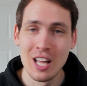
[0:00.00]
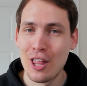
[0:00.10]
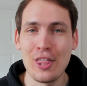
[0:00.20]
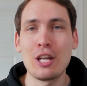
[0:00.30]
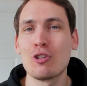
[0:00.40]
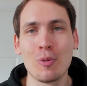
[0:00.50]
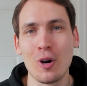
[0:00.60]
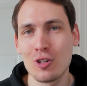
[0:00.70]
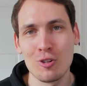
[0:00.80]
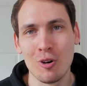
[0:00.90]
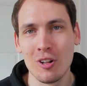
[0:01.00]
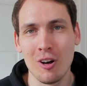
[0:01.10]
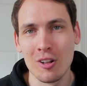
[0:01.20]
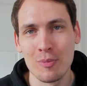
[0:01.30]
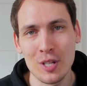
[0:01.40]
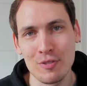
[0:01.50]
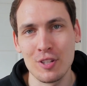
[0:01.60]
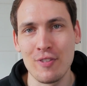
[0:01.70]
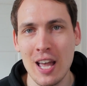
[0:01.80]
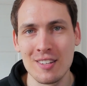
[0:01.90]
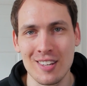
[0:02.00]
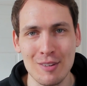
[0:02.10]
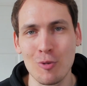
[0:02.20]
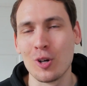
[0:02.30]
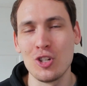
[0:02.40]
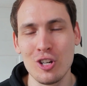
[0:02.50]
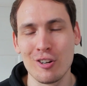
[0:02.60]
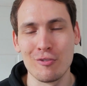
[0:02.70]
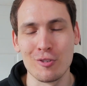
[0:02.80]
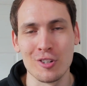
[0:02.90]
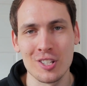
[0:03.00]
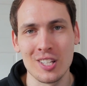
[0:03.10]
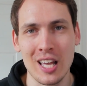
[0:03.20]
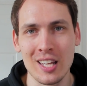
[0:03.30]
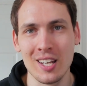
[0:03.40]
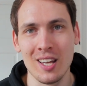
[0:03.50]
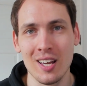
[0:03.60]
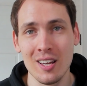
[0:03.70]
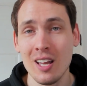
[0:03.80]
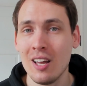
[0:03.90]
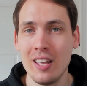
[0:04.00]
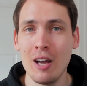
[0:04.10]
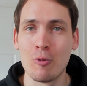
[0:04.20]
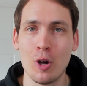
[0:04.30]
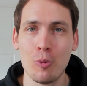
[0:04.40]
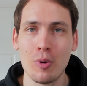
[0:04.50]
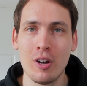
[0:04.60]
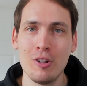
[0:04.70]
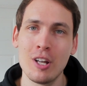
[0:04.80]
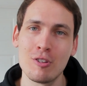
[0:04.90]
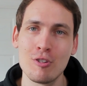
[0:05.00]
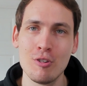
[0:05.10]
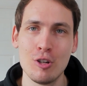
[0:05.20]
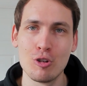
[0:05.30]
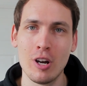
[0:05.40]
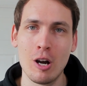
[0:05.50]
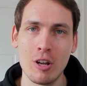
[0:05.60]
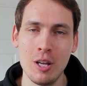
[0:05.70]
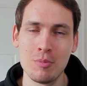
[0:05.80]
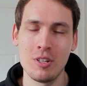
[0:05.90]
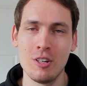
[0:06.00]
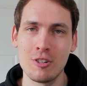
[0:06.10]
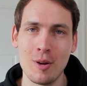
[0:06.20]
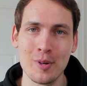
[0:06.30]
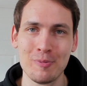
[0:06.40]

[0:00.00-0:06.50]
thank you so much to all the Misfits fans and everyone cheering for us. And yeah, we hope you get to enjoy our games here in summer.